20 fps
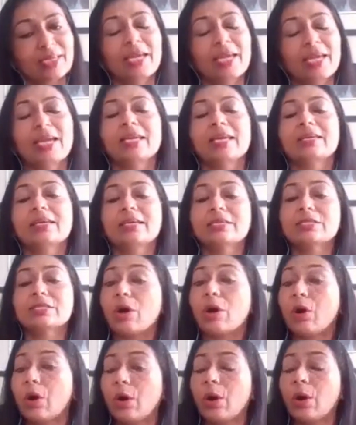it is
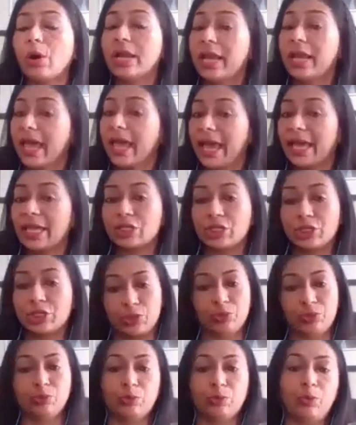all
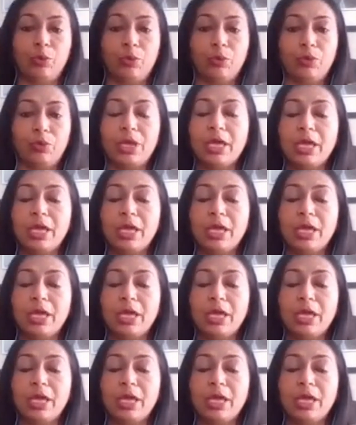H2O,